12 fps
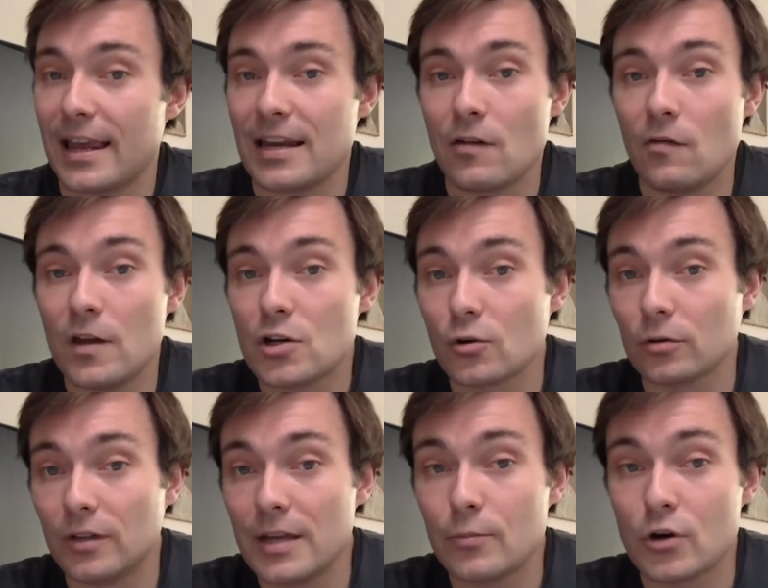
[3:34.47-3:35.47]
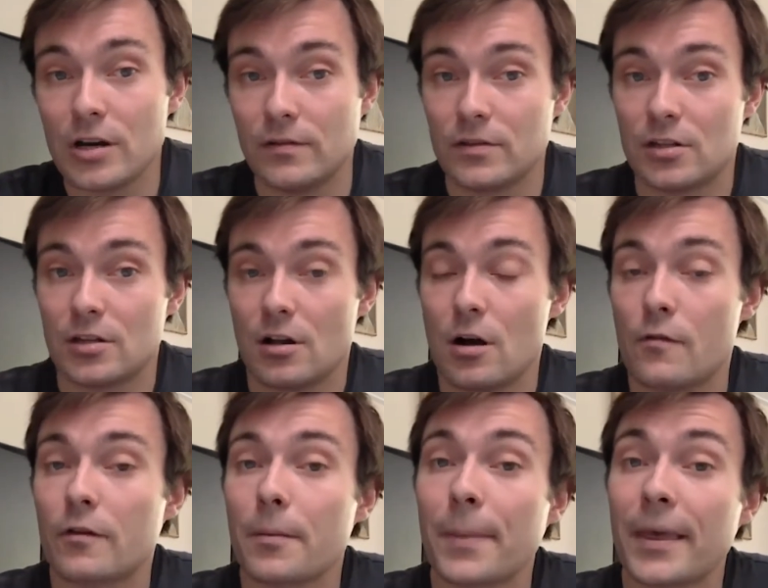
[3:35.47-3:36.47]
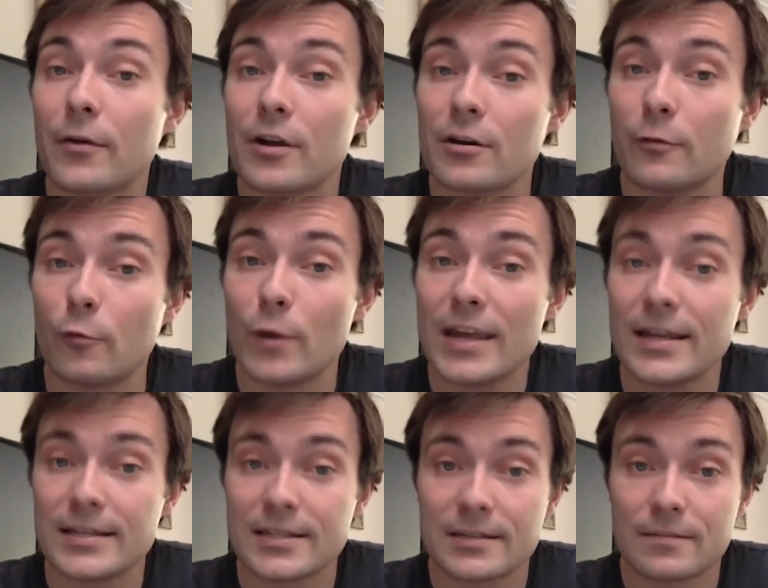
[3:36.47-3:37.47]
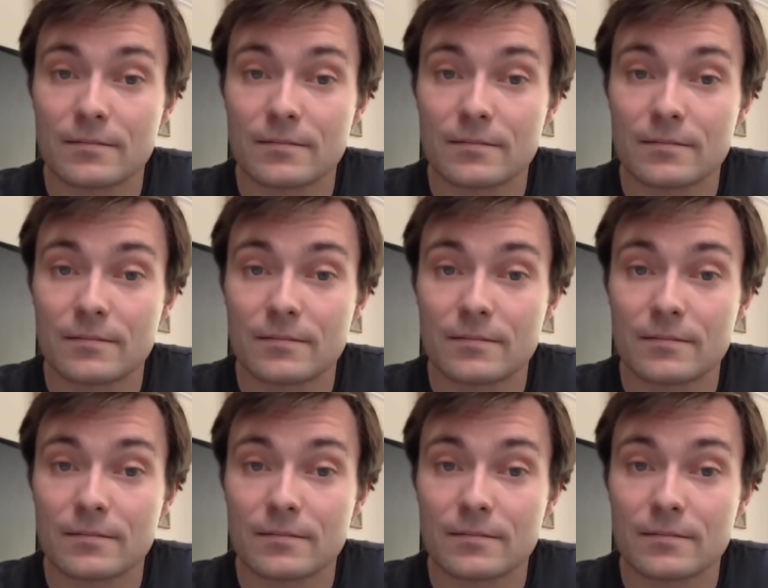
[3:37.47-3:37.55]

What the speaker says: individual debriefs over a period of weeks,